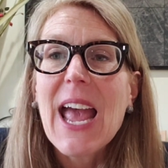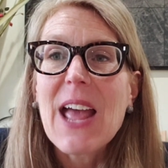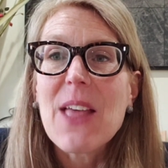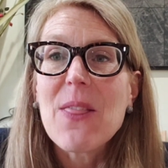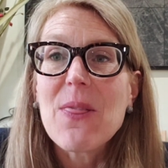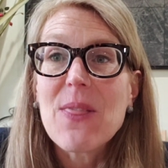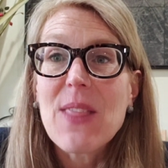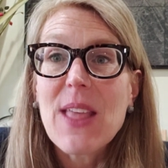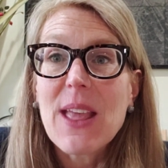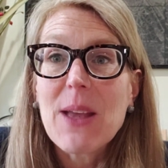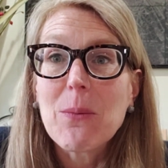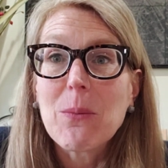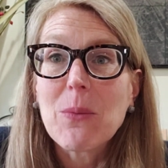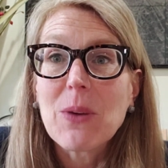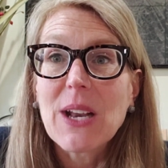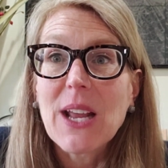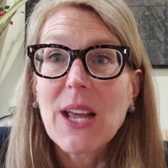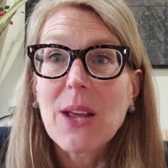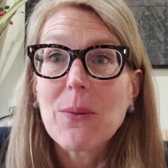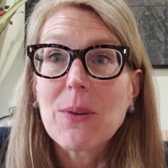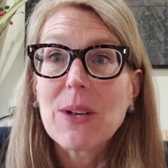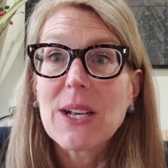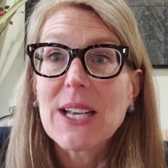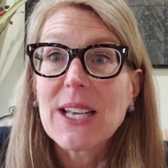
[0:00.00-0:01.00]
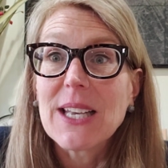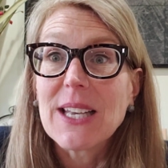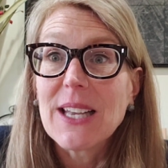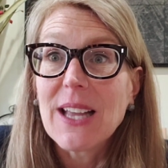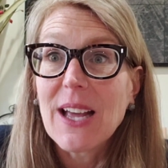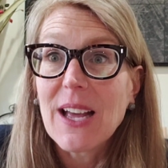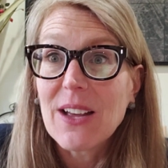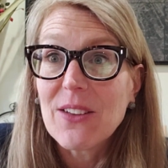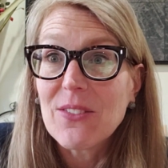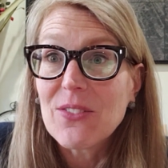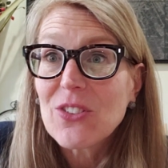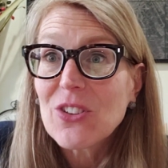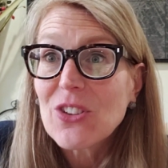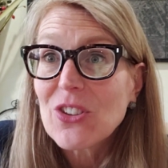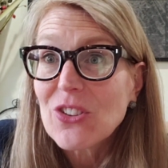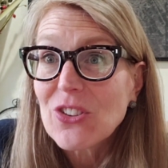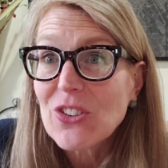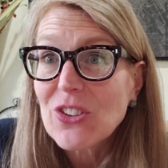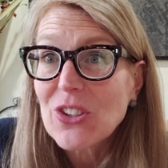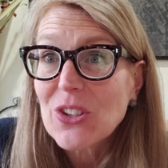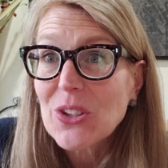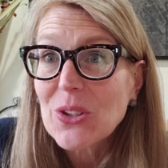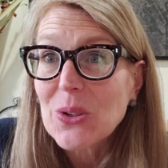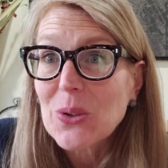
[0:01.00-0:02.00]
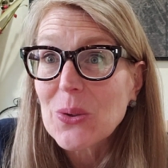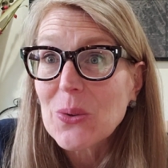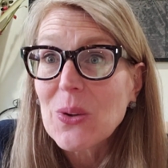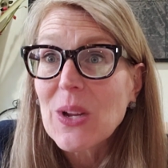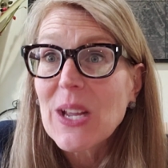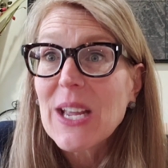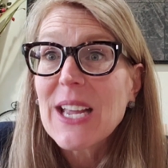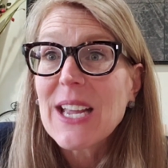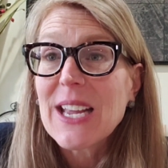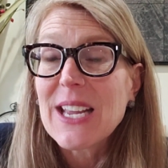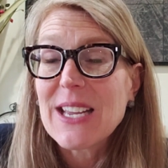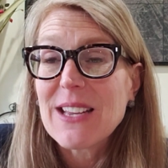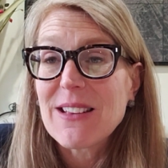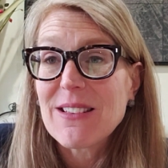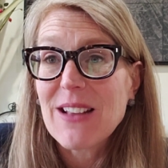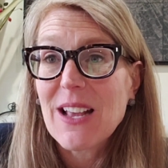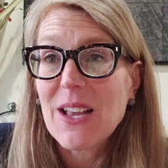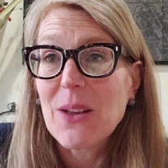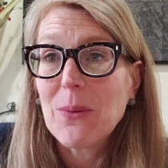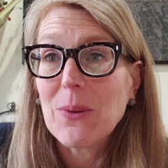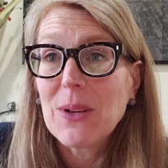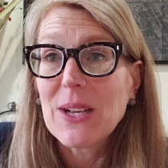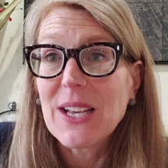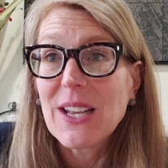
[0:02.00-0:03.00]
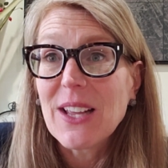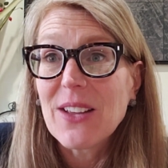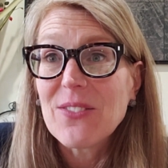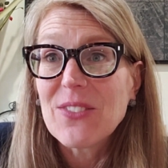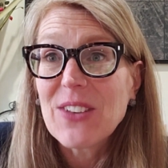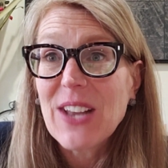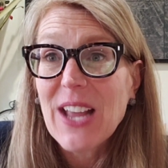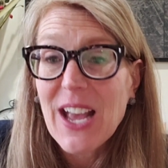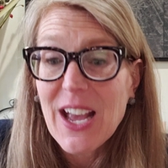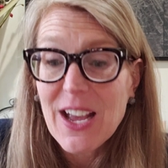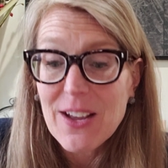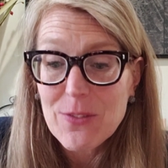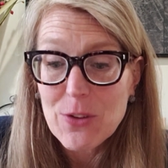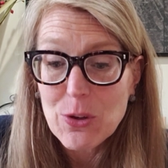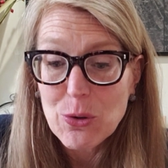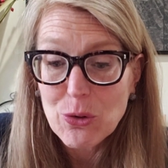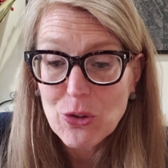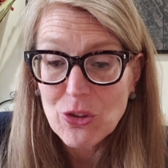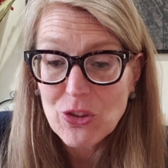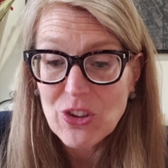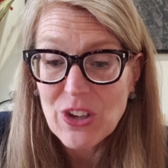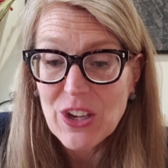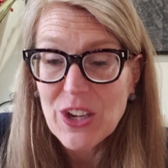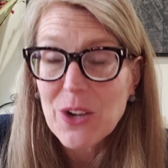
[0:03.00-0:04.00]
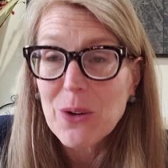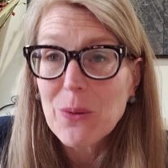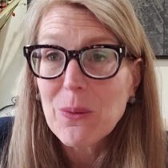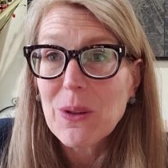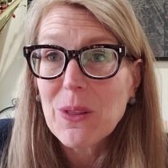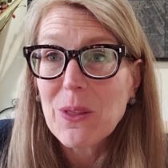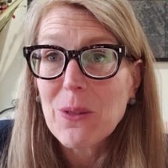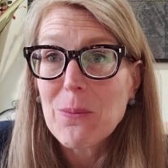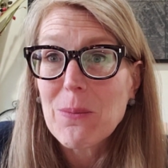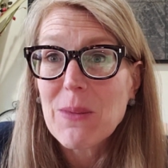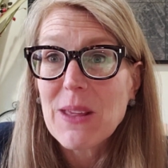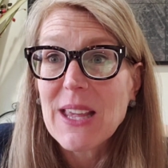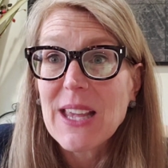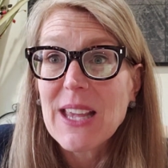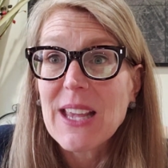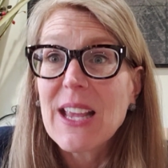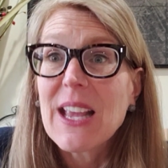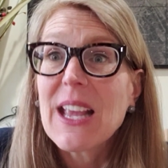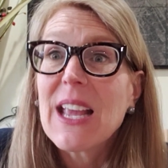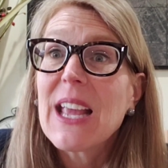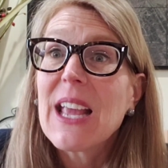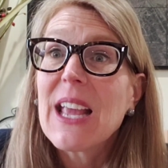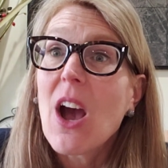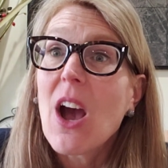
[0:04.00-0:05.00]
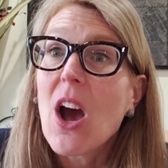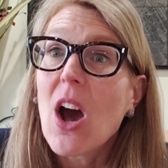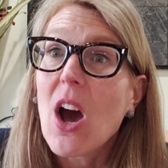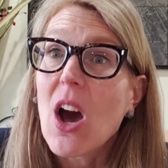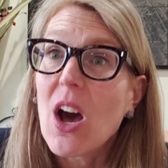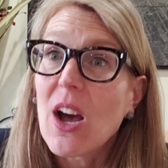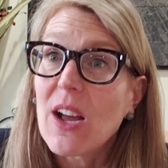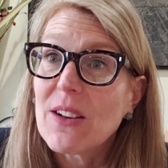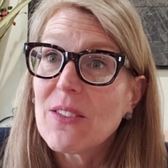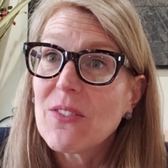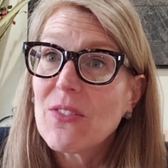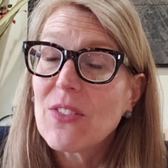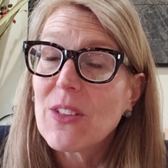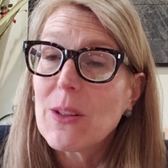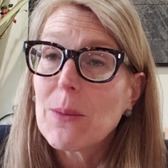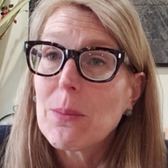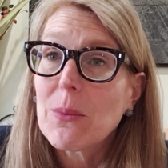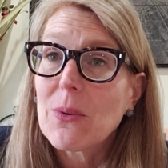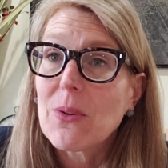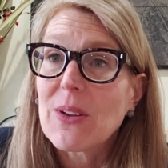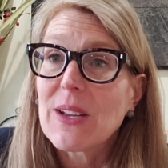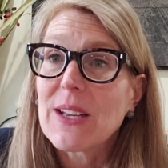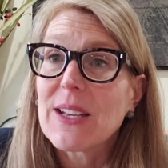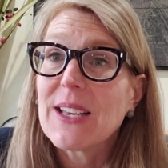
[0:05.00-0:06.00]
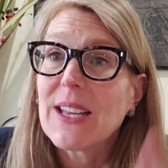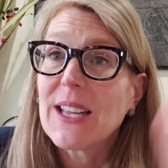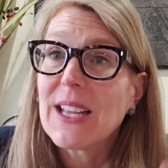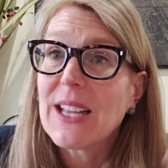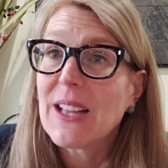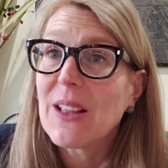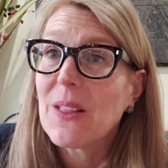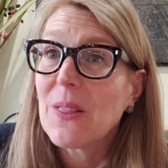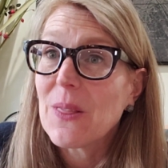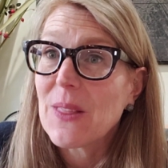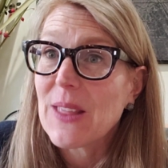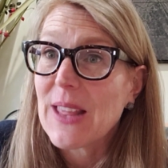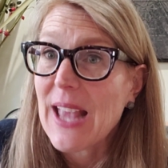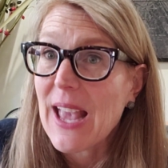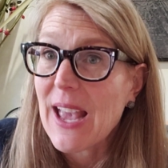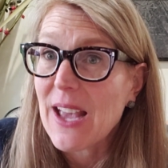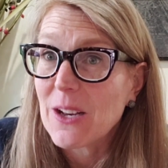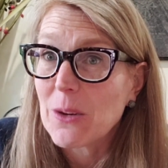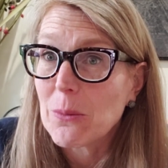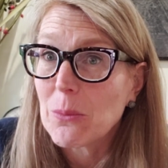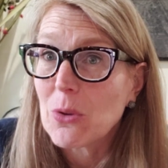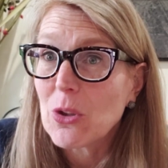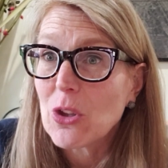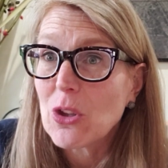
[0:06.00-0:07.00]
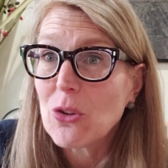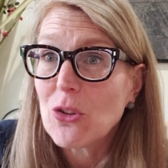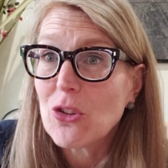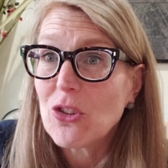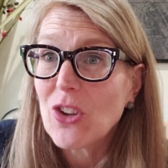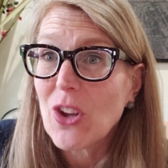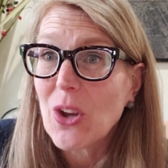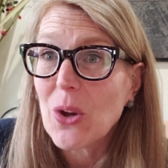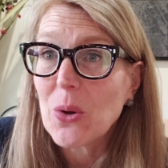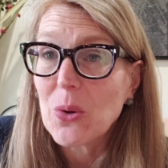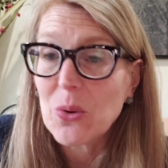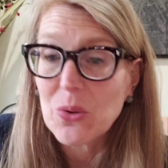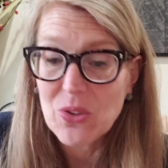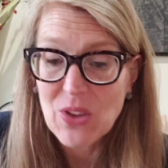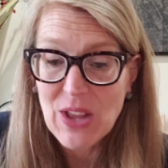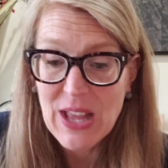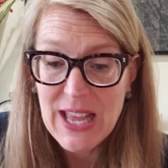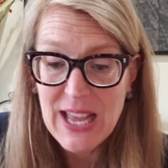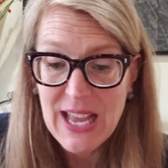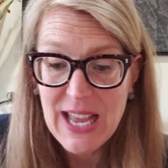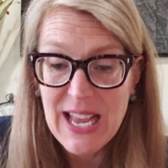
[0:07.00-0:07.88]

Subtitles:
And then what I would love to do is I would love to have you share with me on Flipgrid the animal you chose,